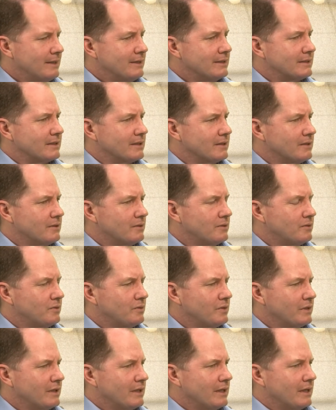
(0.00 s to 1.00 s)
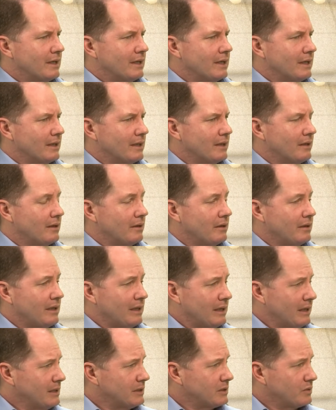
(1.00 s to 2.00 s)
So
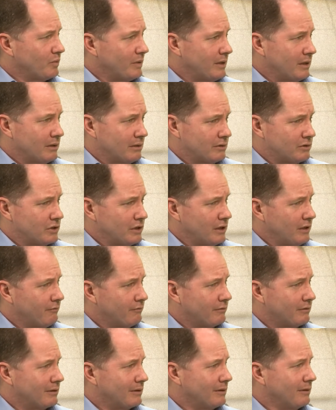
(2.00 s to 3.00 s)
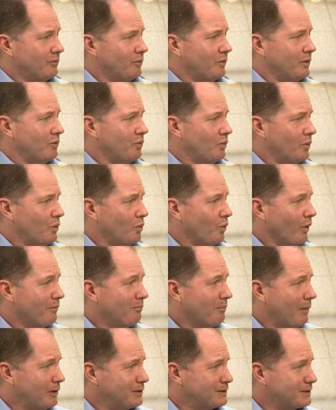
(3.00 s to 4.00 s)
yes, we
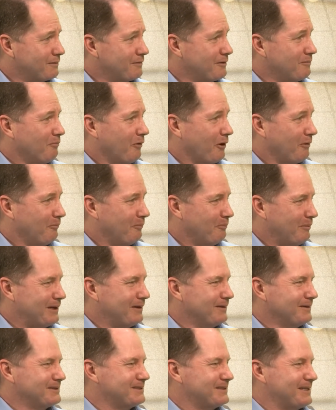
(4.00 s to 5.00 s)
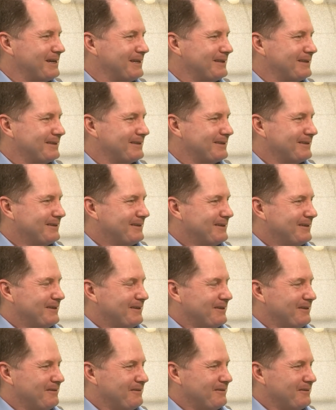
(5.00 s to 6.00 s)
won most of the medals at
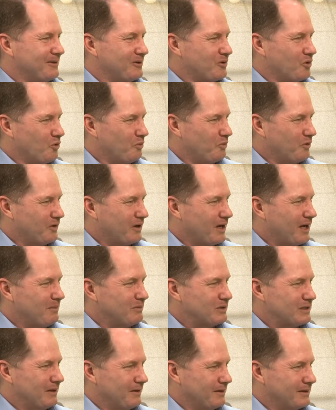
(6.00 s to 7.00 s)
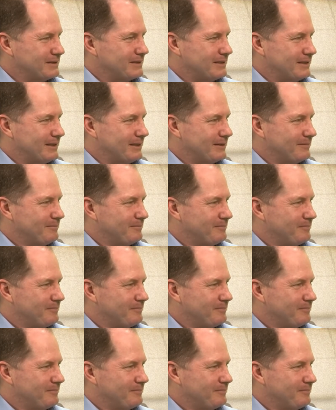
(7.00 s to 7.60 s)
the corporate games last year.